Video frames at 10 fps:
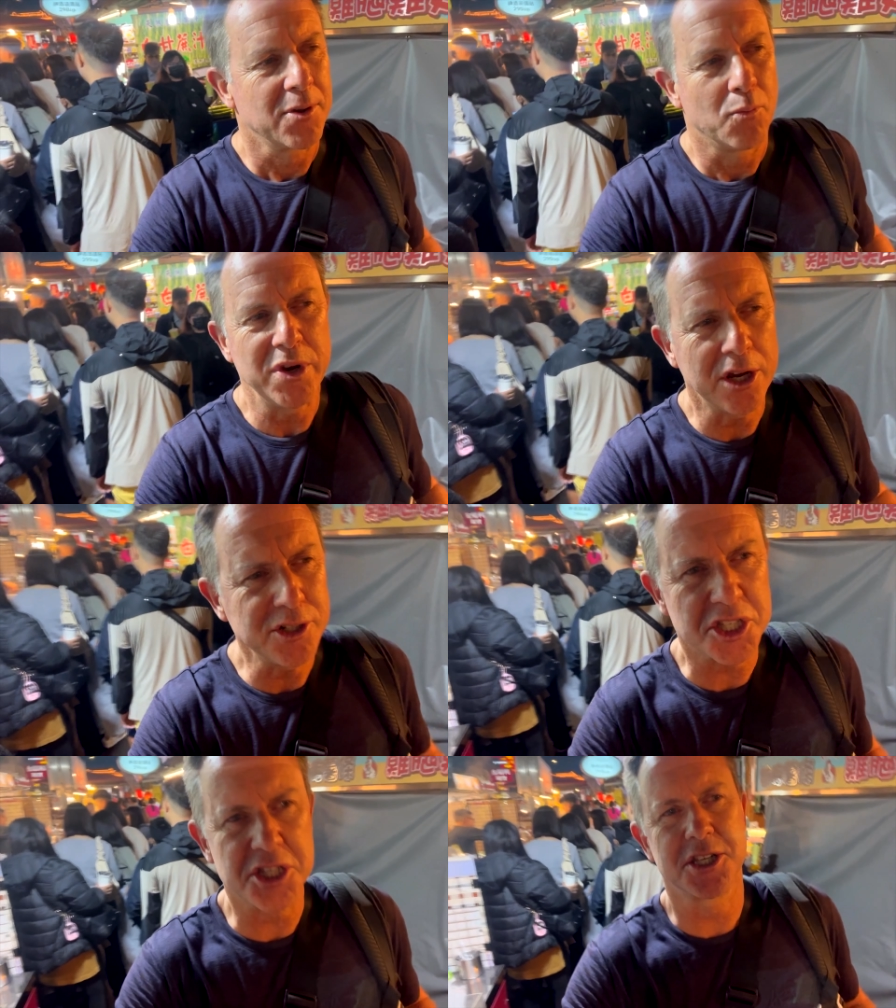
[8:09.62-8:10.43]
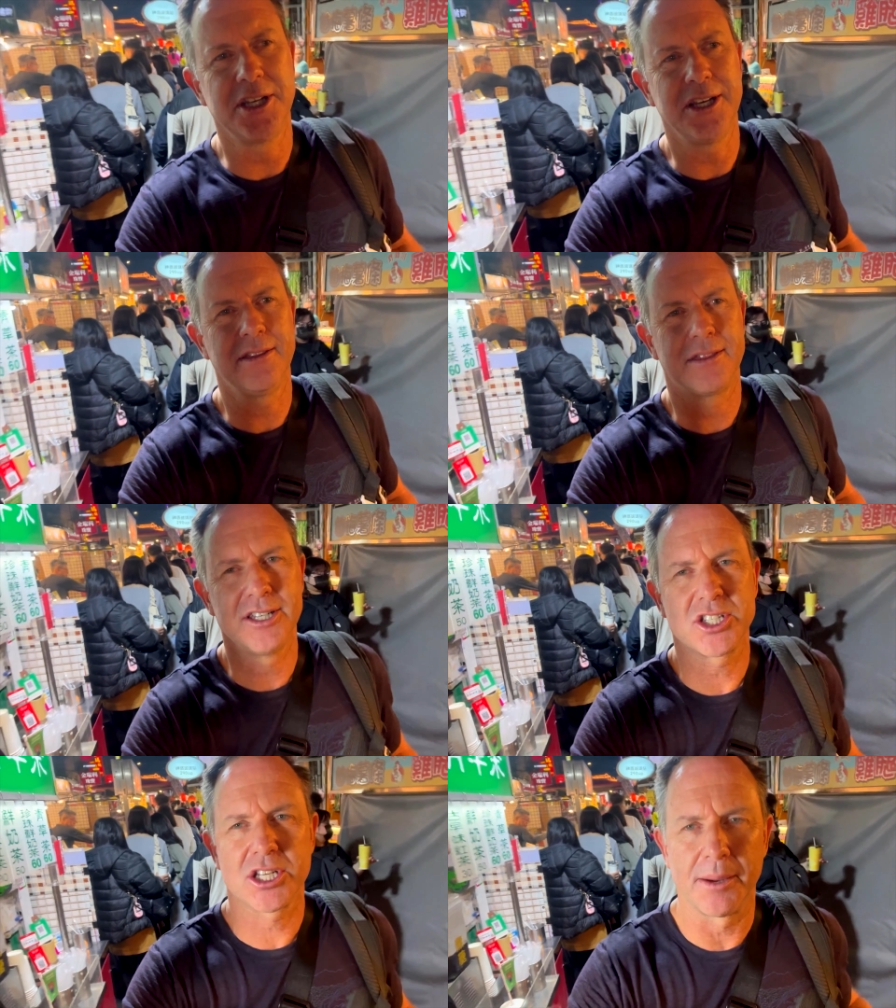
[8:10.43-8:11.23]
we don't see
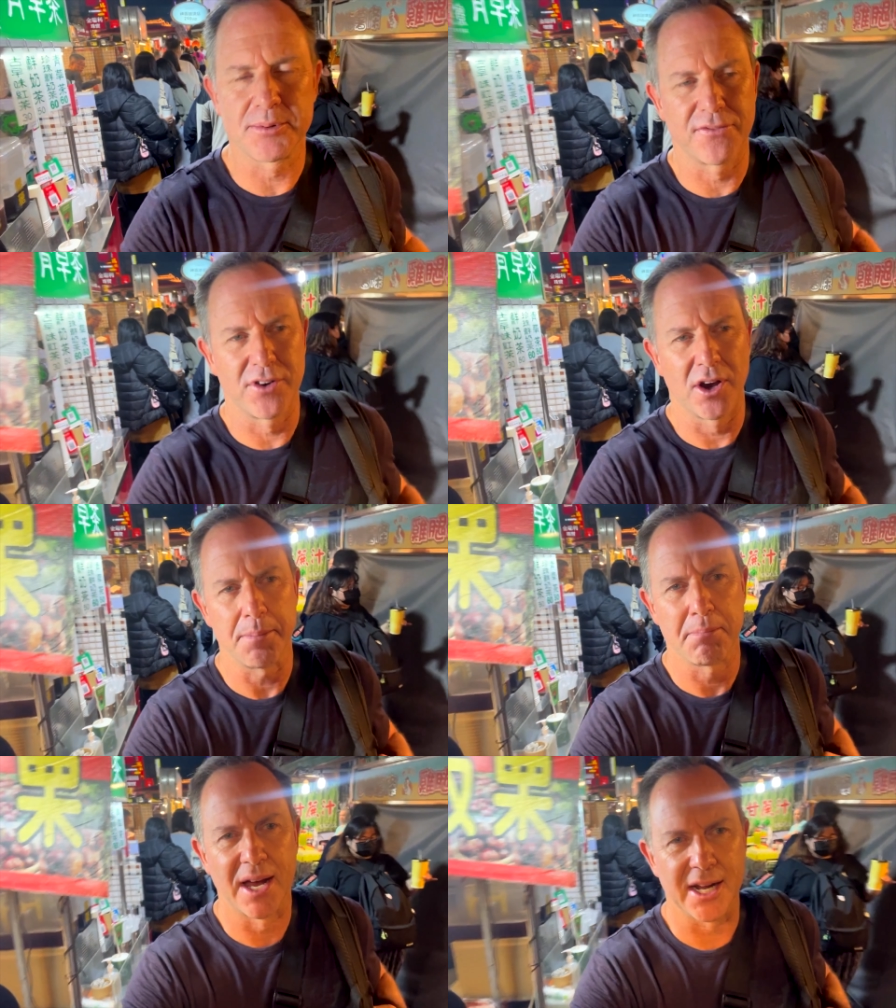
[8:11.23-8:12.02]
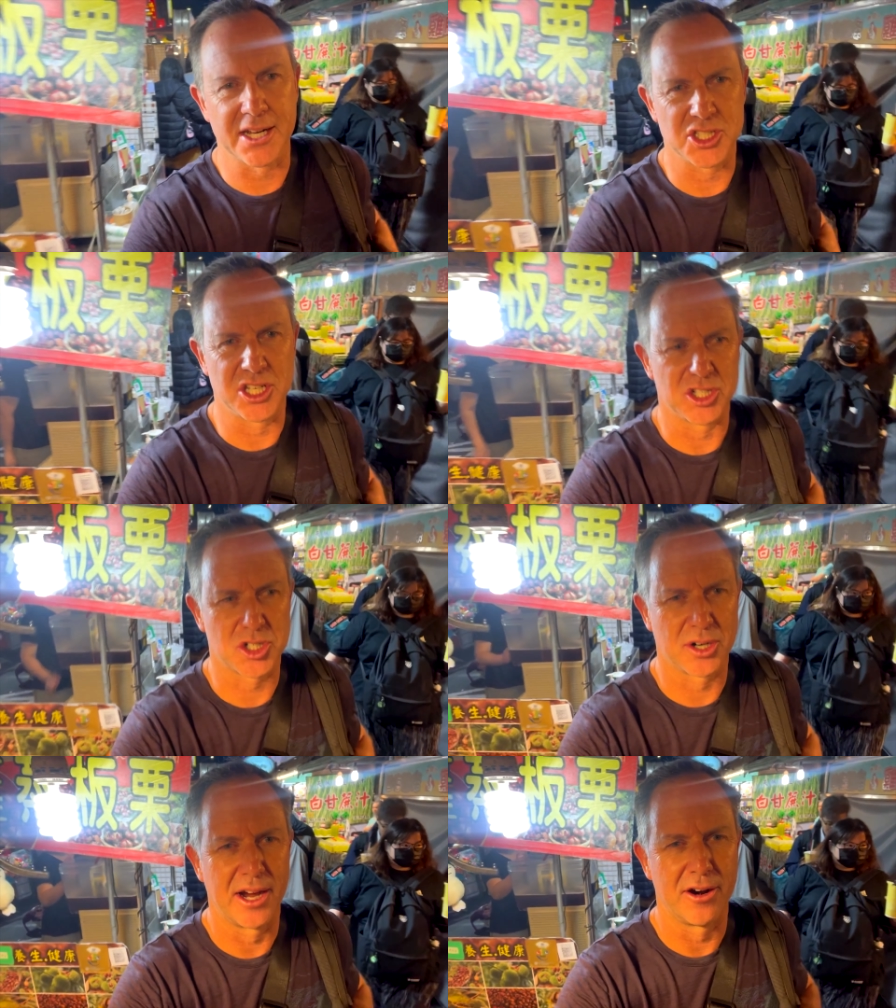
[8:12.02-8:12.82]
these types of night markets in
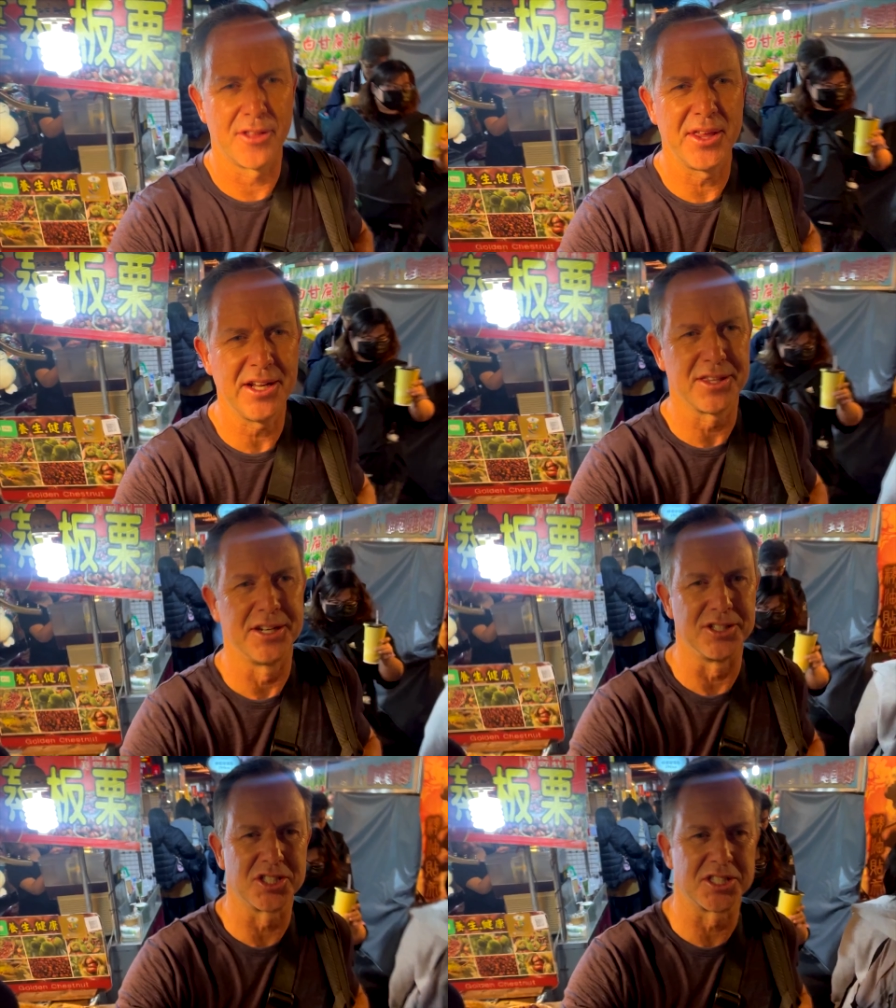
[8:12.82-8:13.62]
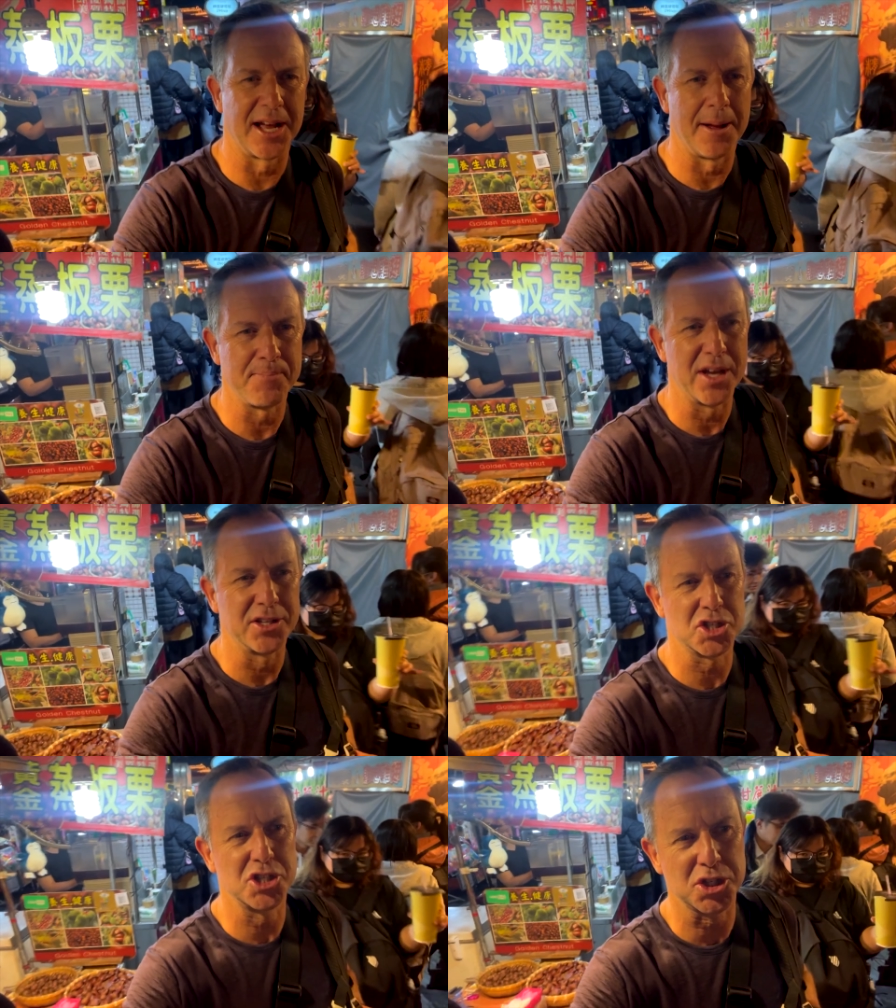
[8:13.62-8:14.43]
Australia, and I think that it's um,
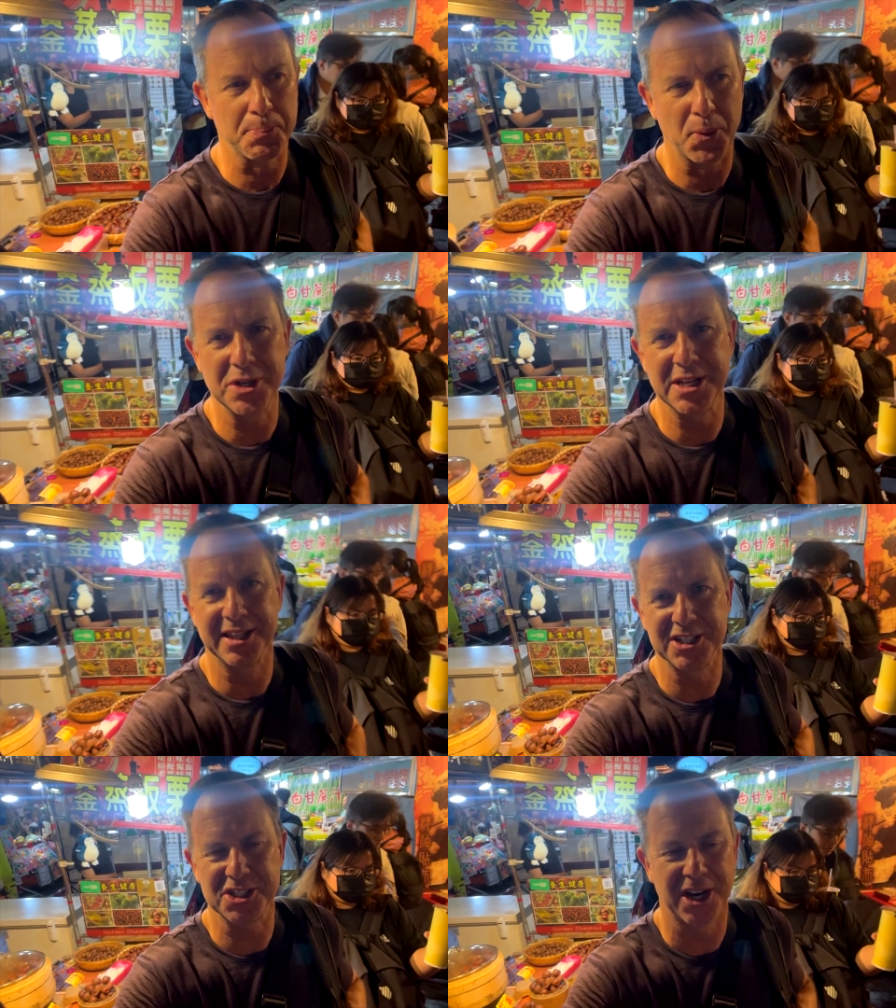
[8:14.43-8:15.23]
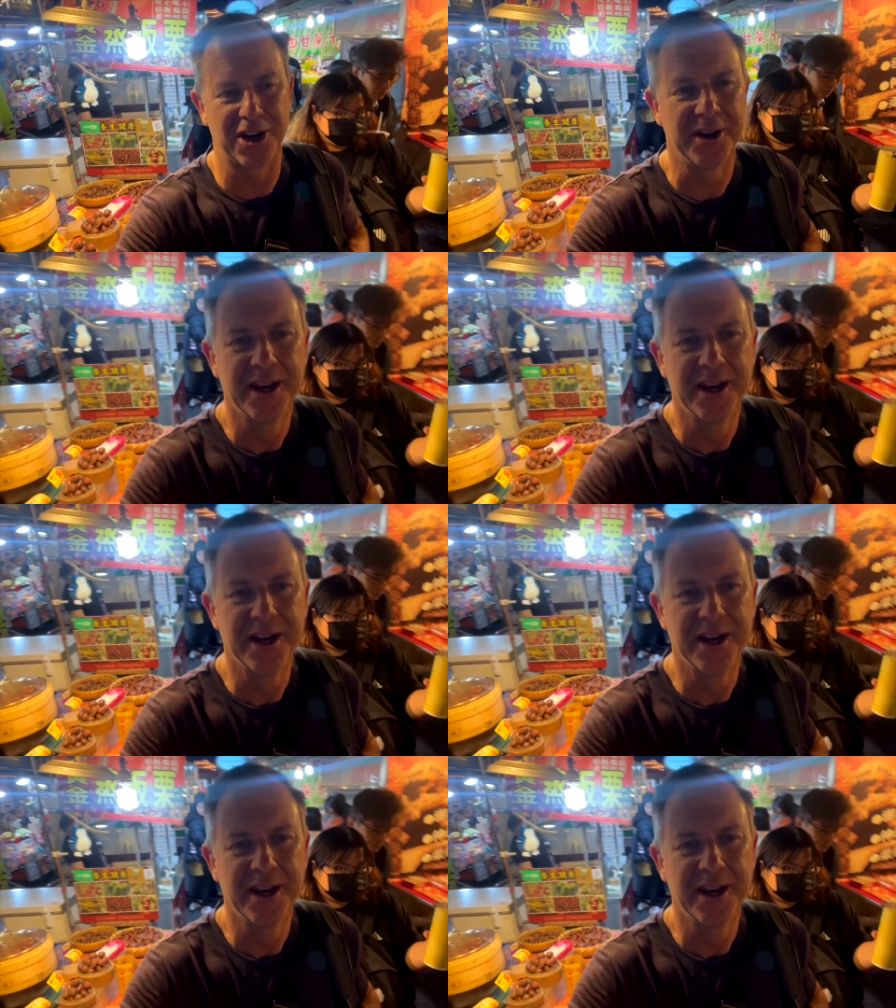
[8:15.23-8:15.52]
it's disappointingly so,